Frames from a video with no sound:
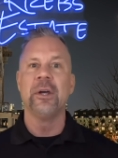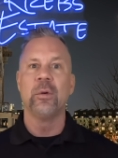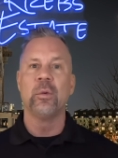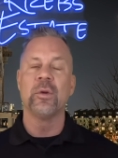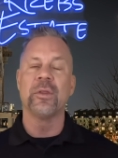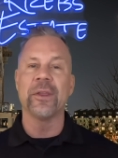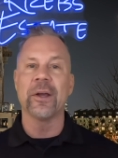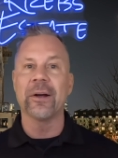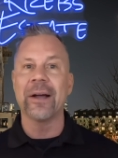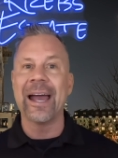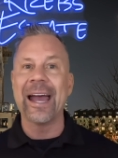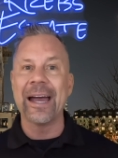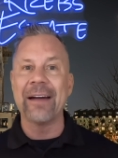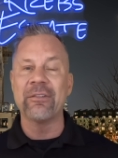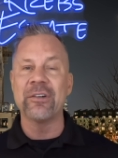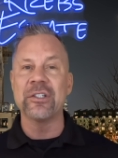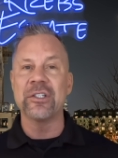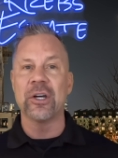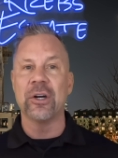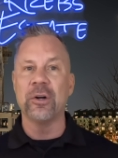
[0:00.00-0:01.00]
with their
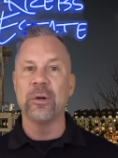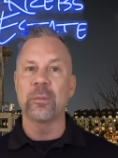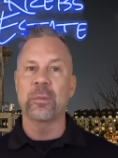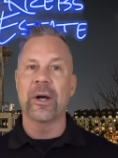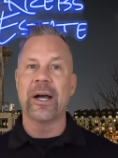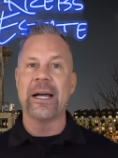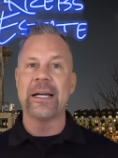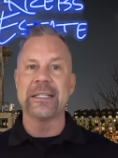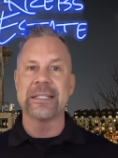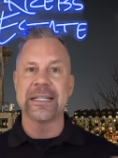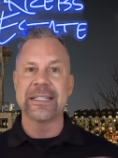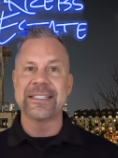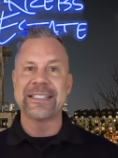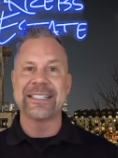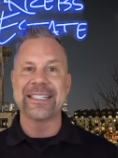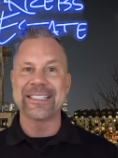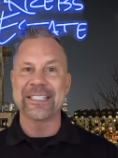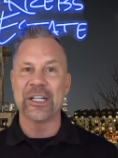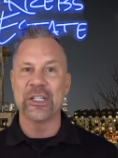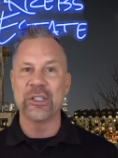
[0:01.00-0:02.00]
average home price at
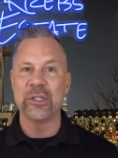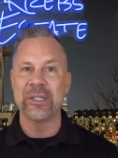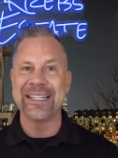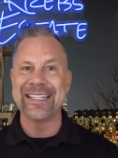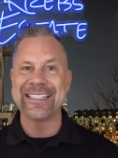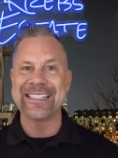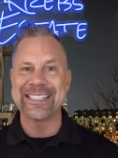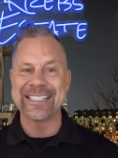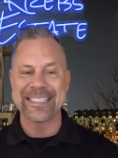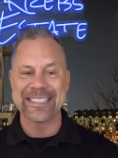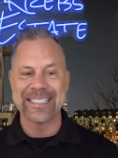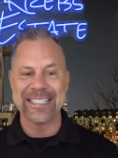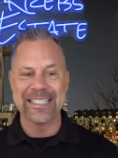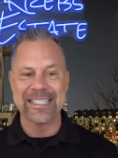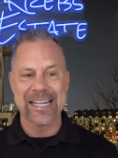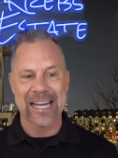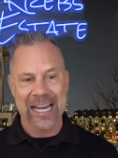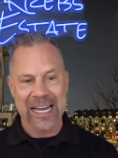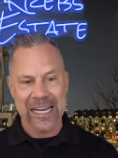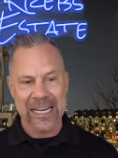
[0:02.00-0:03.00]

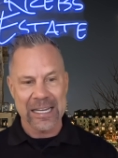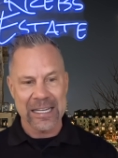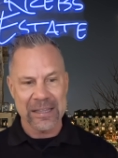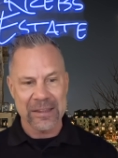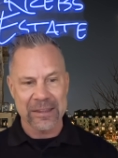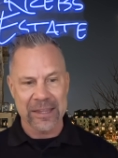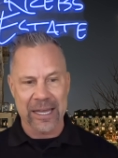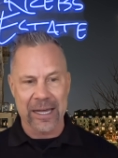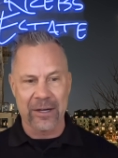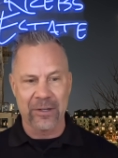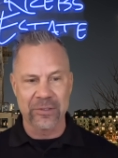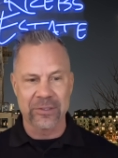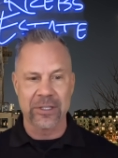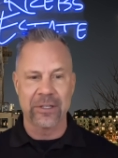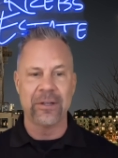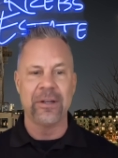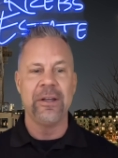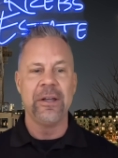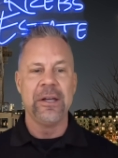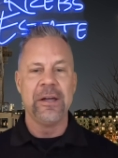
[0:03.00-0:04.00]

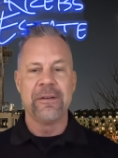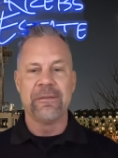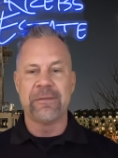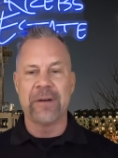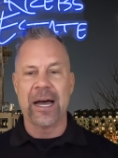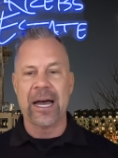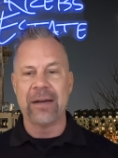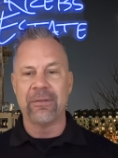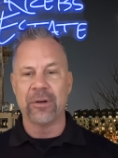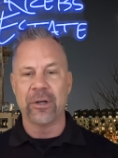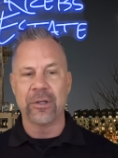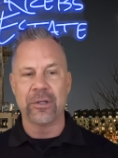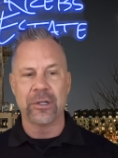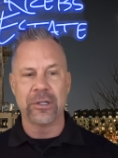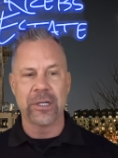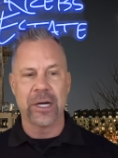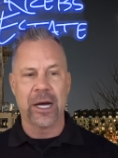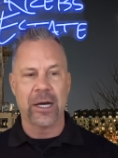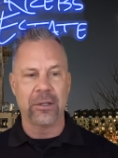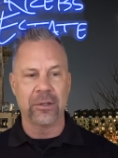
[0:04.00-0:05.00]

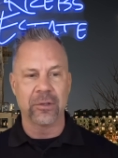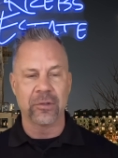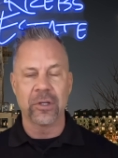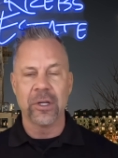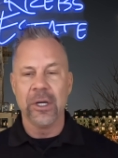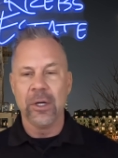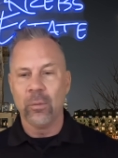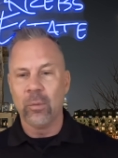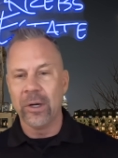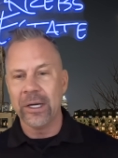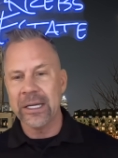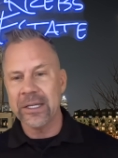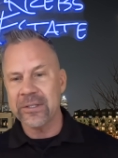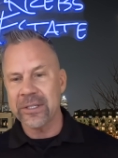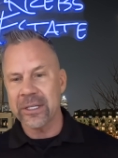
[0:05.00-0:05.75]
$669,500. What is